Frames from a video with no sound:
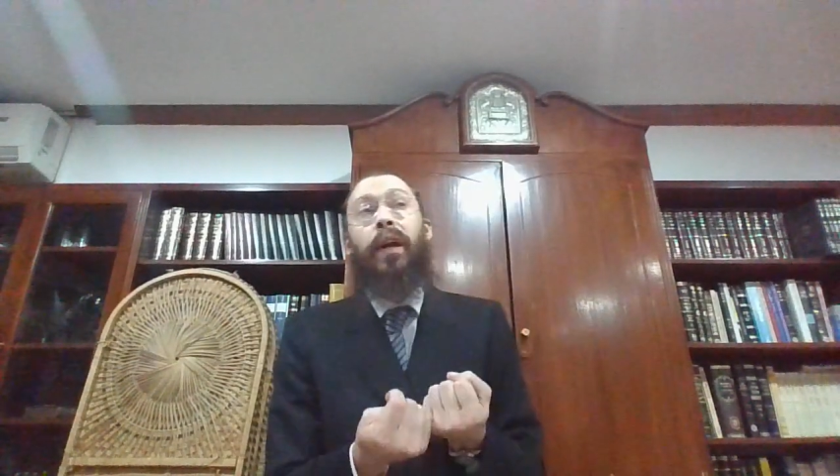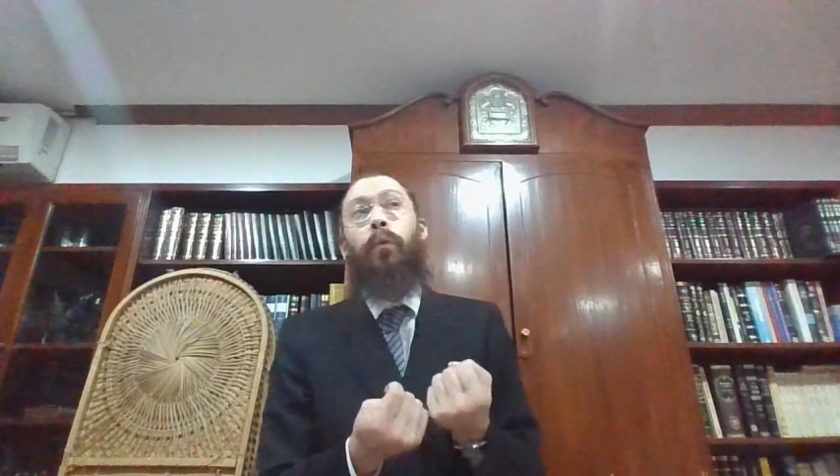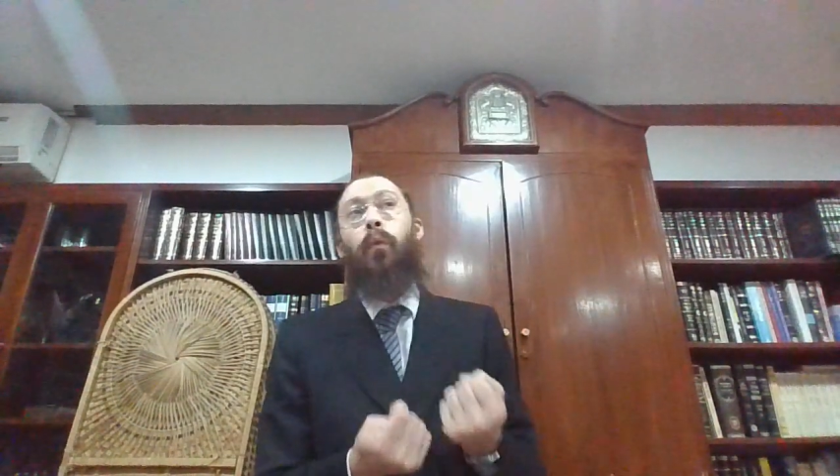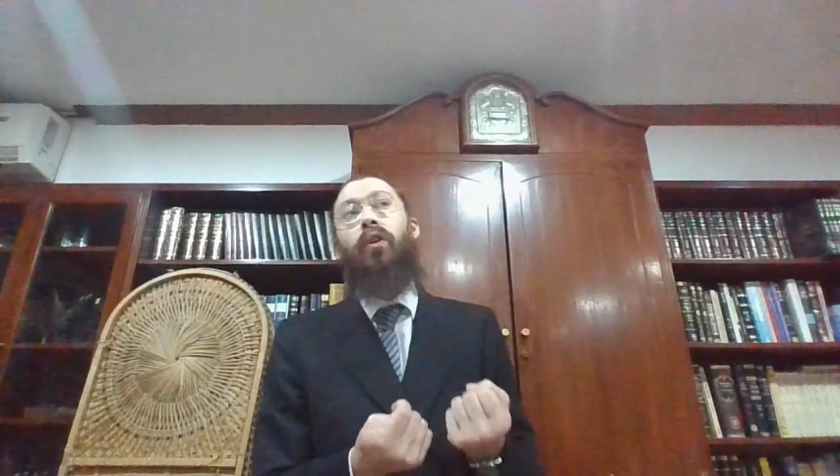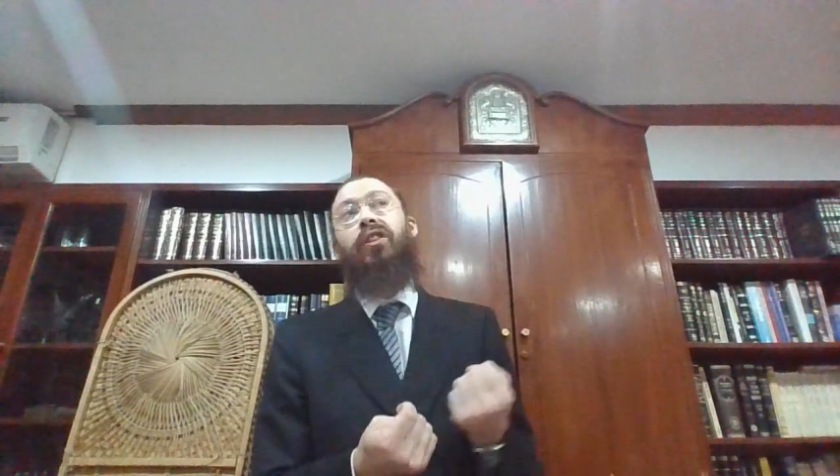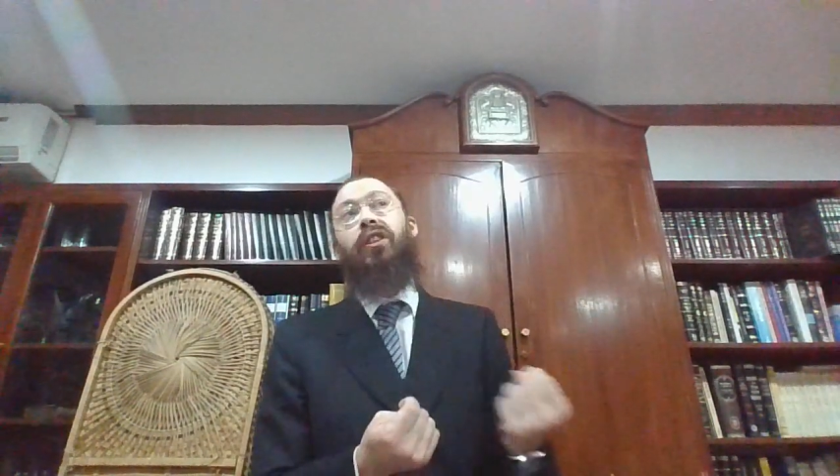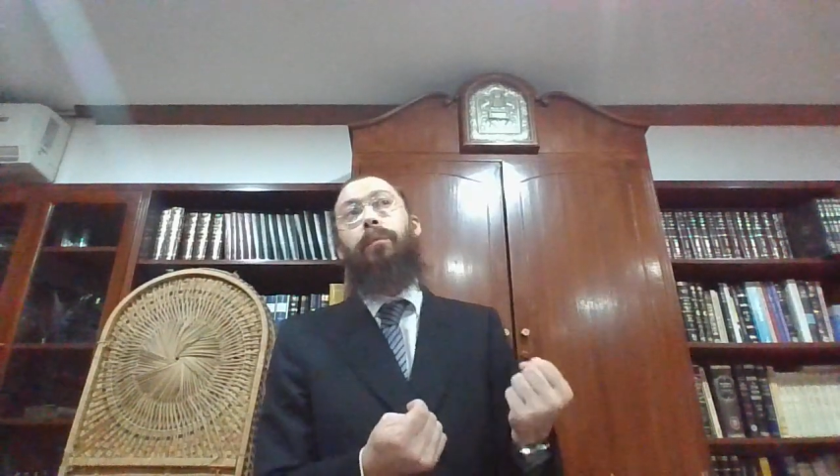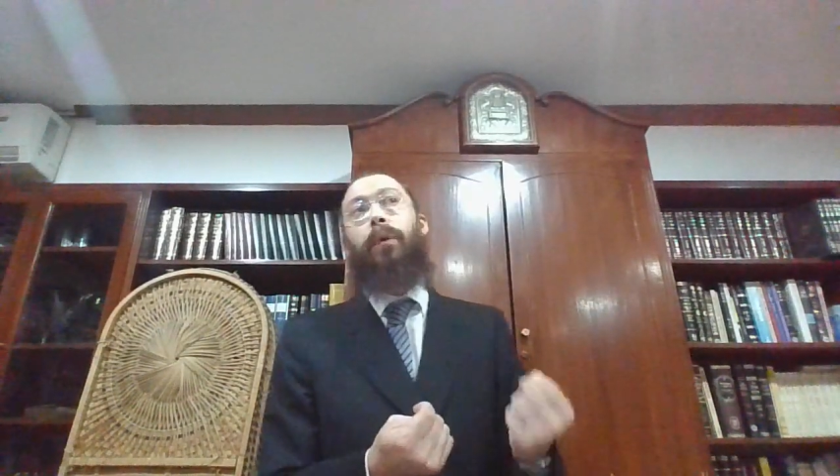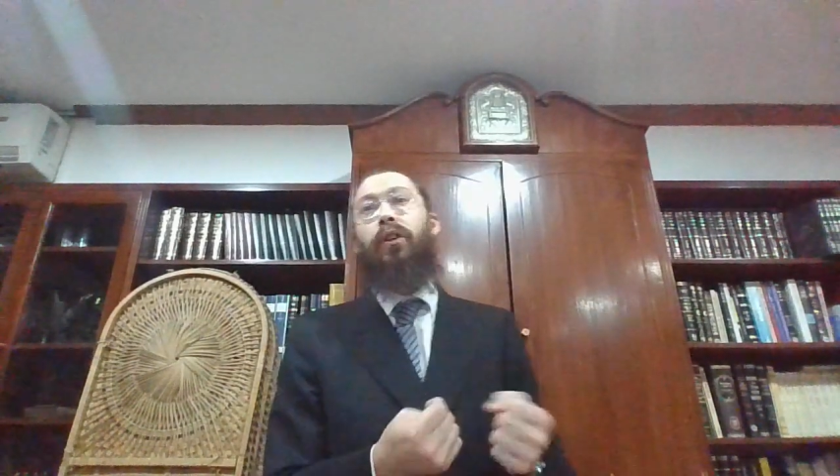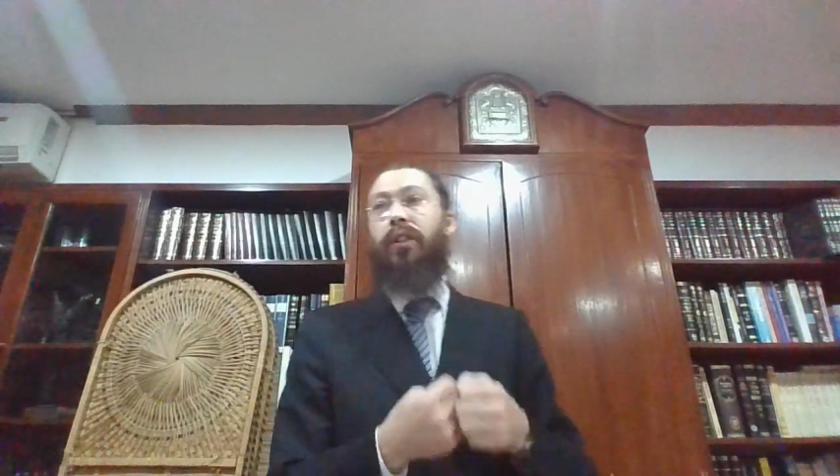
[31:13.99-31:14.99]
he was as a
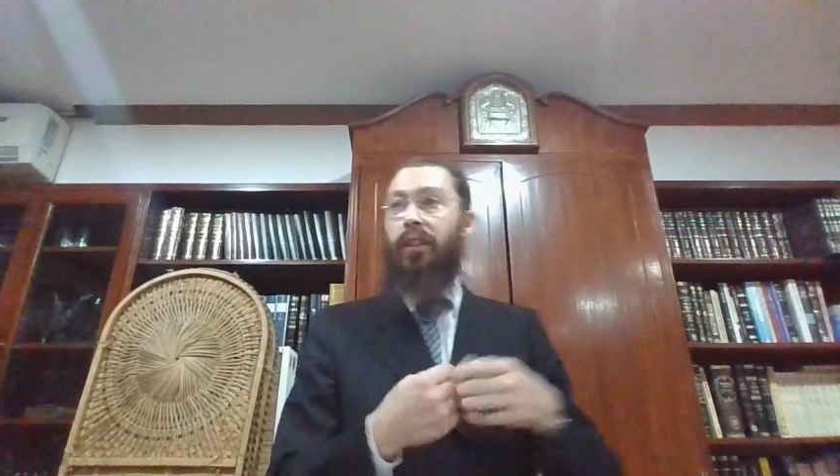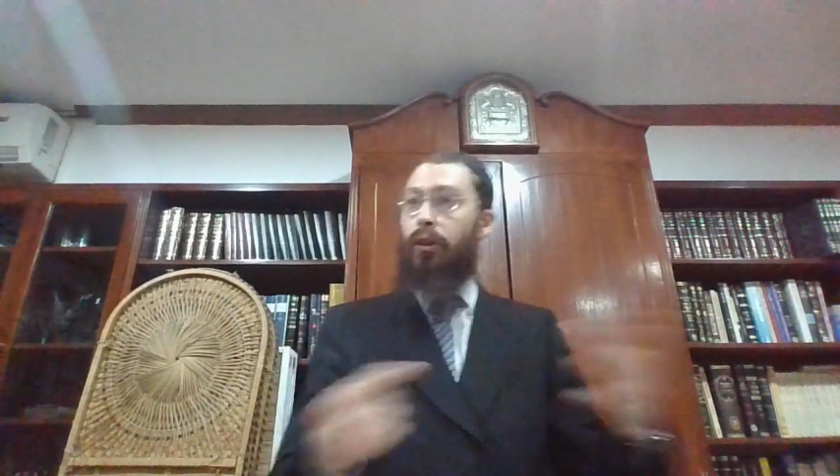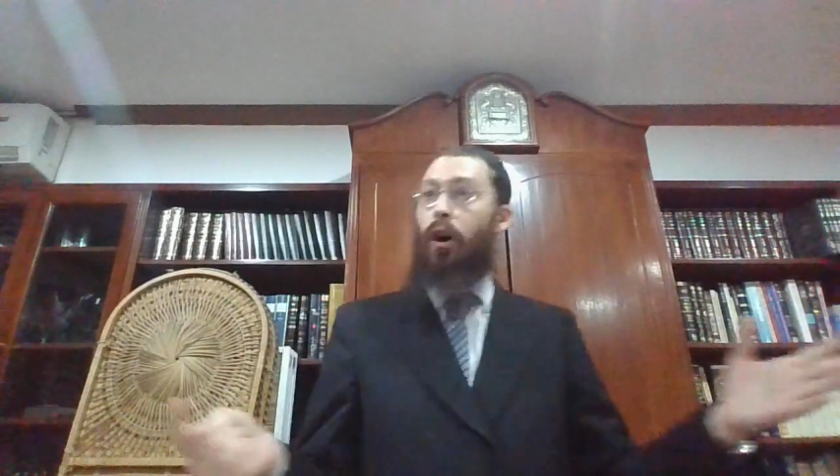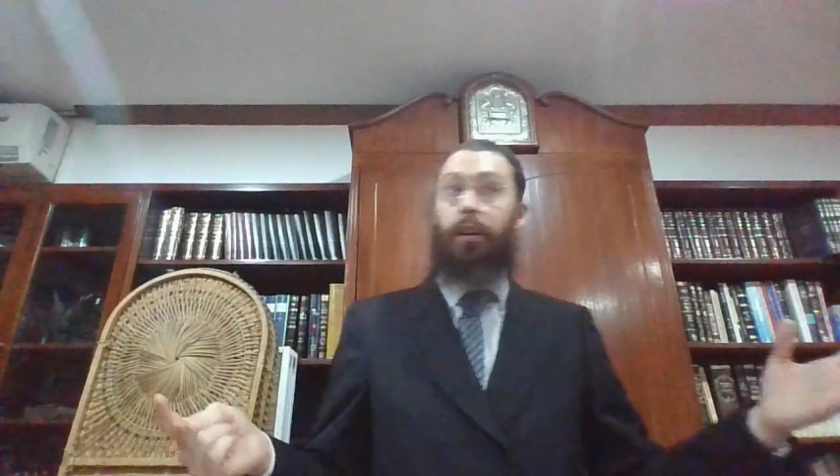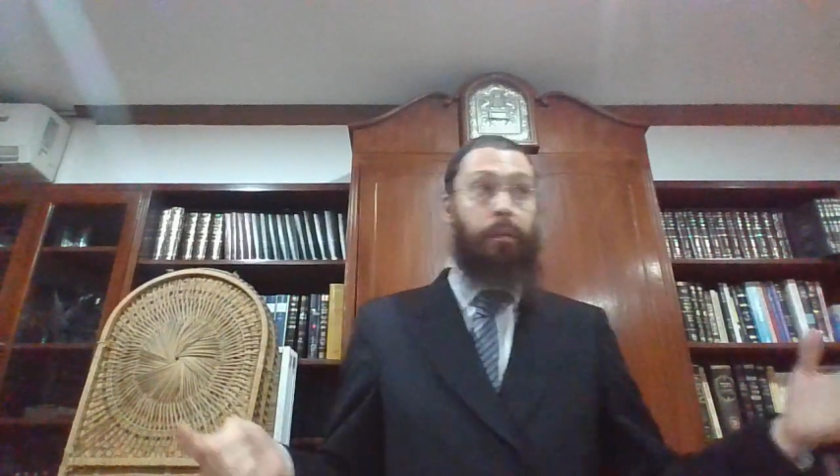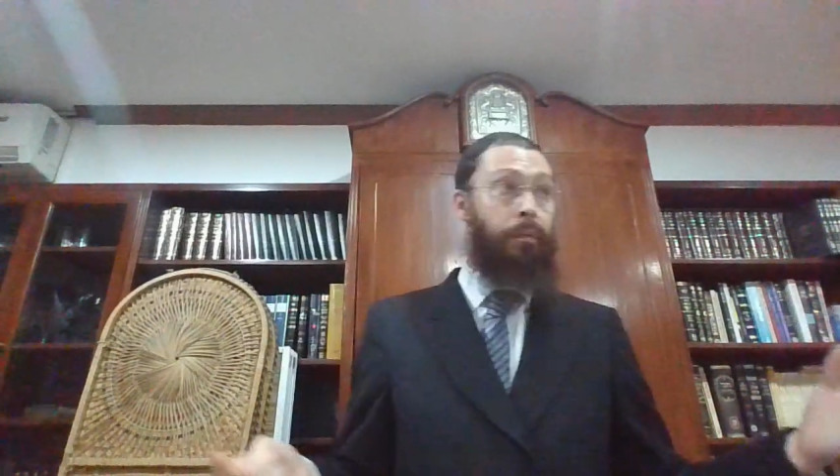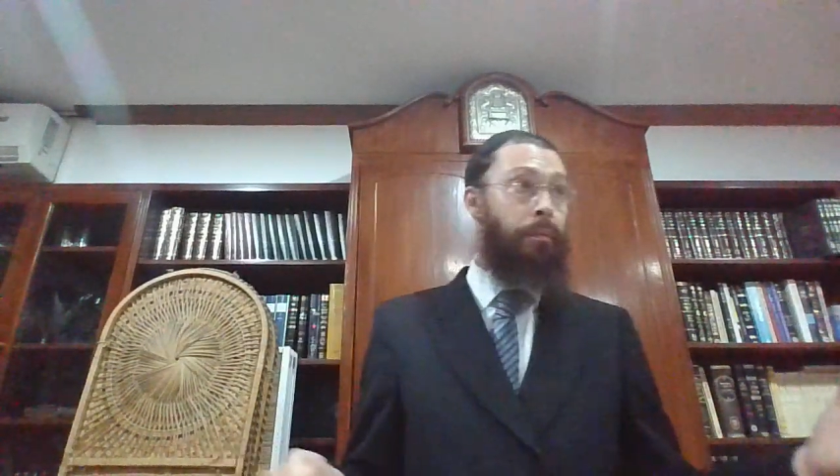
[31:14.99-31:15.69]
person is gone.